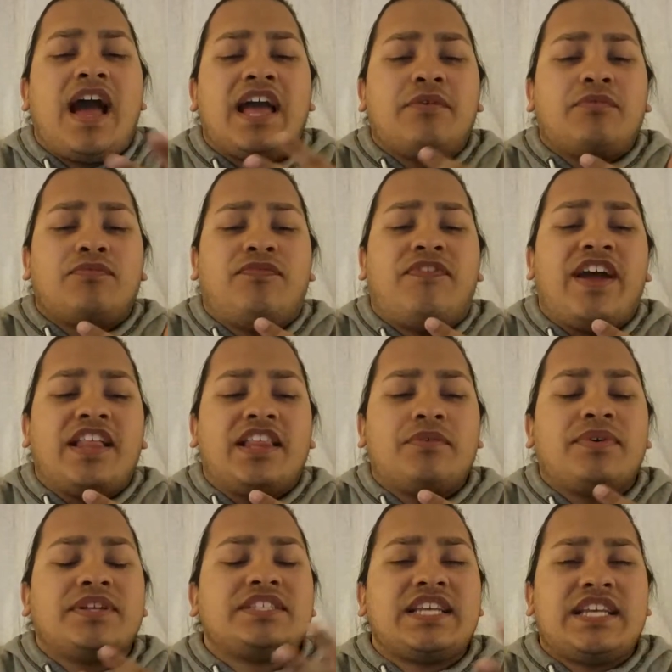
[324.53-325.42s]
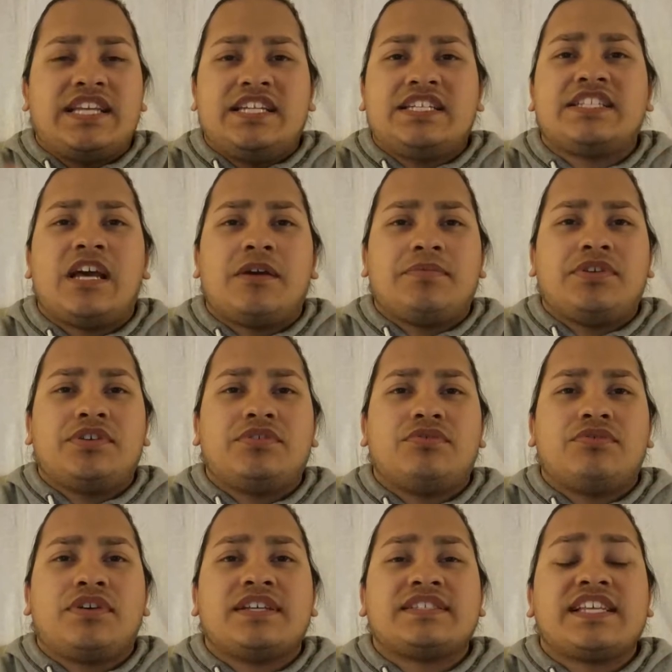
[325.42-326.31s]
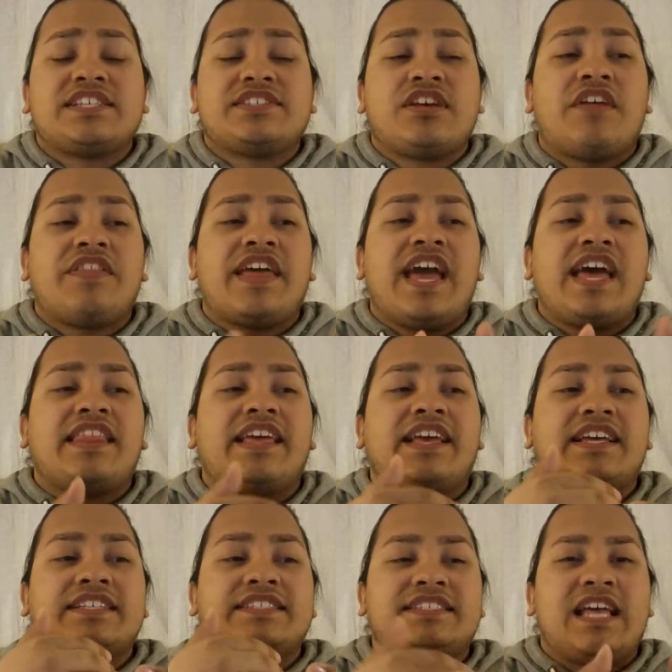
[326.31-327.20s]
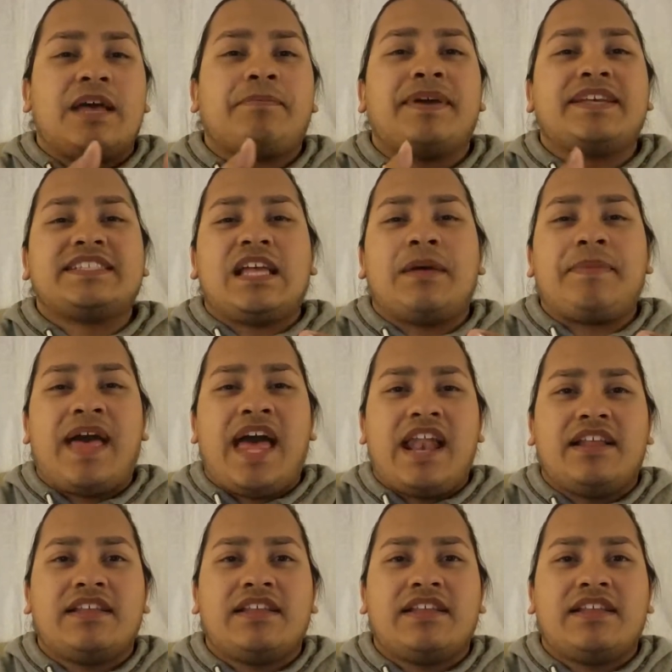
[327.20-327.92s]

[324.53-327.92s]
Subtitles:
I finally went to EW because I saw they had like a step-by-step